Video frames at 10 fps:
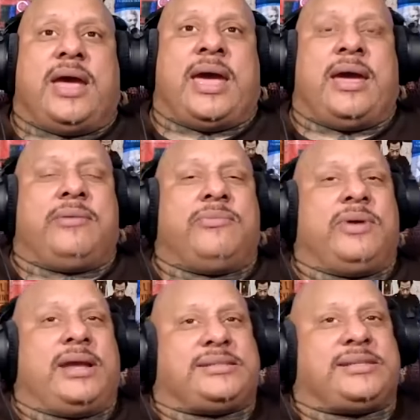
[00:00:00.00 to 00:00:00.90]
And
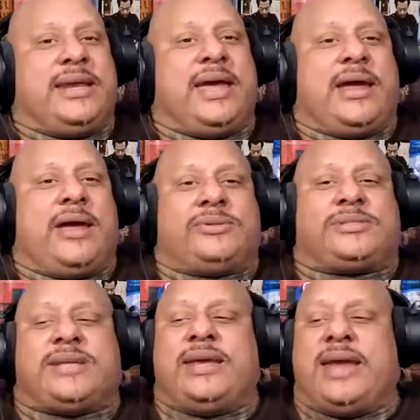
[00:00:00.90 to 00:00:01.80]
when I say that, I don't
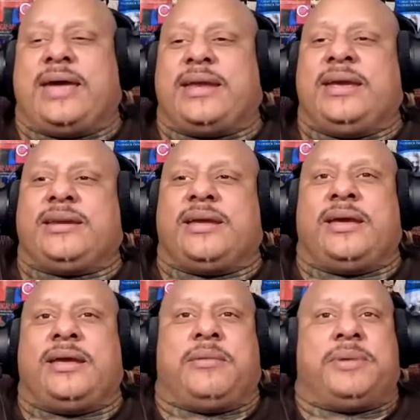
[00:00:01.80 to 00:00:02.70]
say that in,
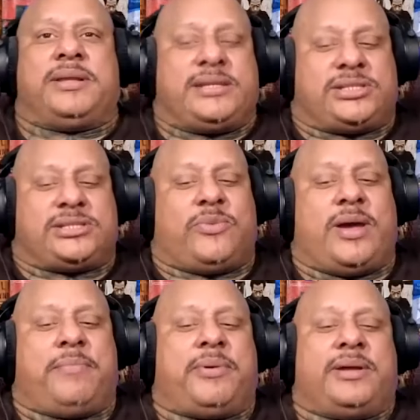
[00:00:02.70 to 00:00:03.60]
in a malicious
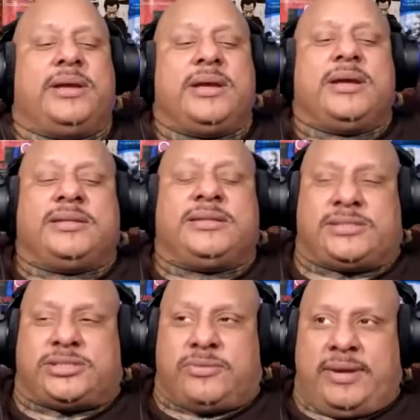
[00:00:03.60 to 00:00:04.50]
way, but
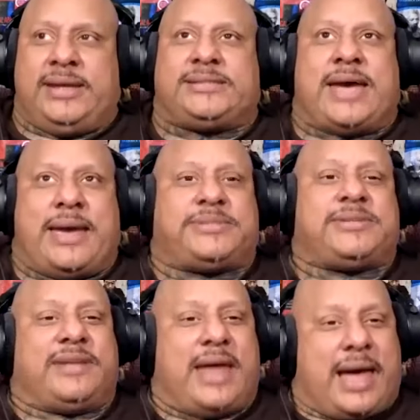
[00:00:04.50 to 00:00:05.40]
there's three types
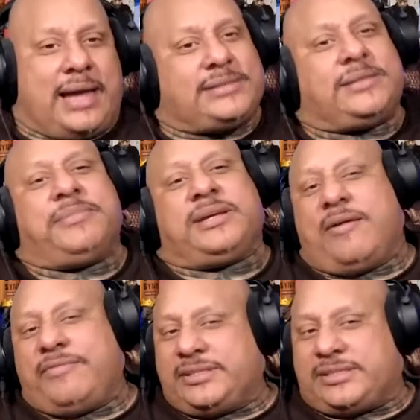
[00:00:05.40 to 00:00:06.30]
of lies. Let me
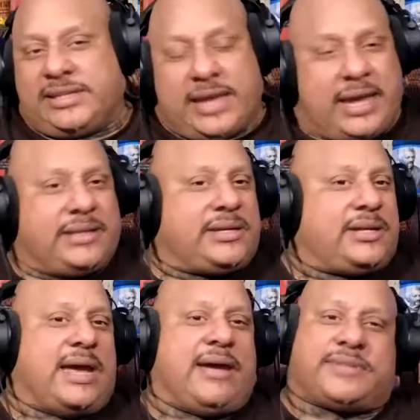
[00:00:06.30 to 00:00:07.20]
cover this again
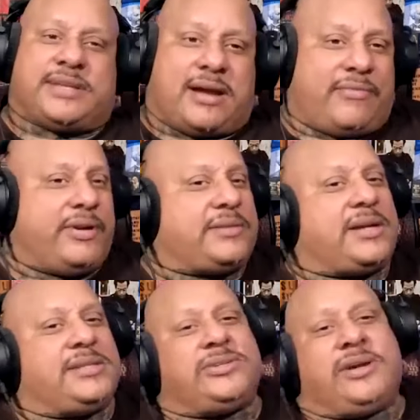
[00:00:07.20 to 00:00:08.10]
because I have to cover it
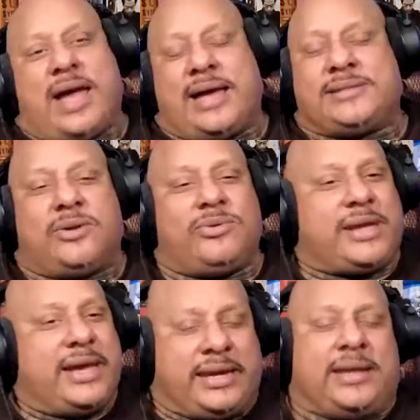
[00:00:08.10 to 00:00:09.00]
because you guys don't
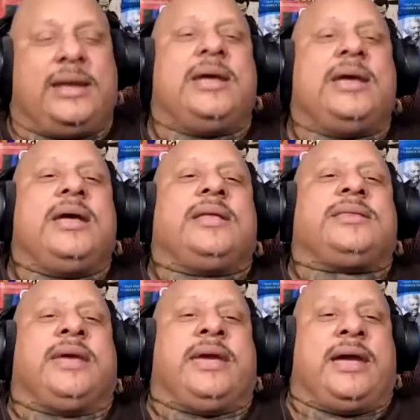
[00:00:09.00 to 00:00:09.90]
get it.
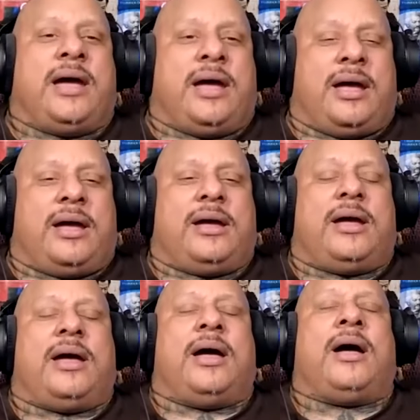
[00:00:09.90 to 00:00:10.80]
The uh
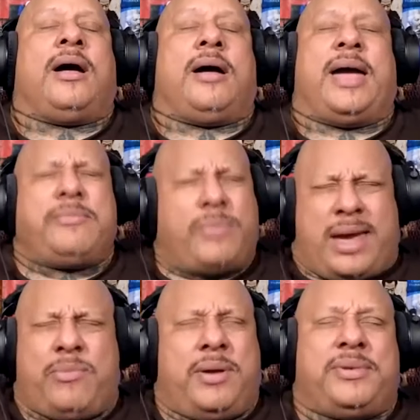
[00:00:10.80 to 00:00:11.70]
uh and,
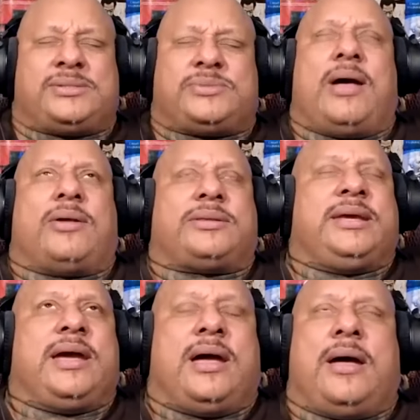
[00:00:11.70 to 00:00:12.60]
and women as well.
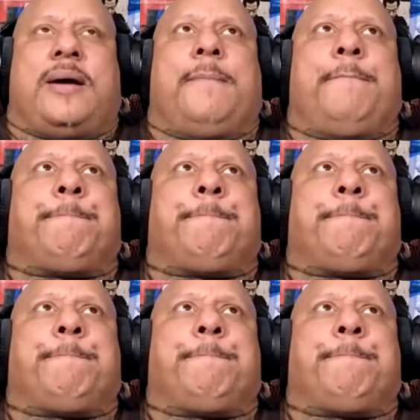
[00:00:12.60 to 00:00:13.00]
The uh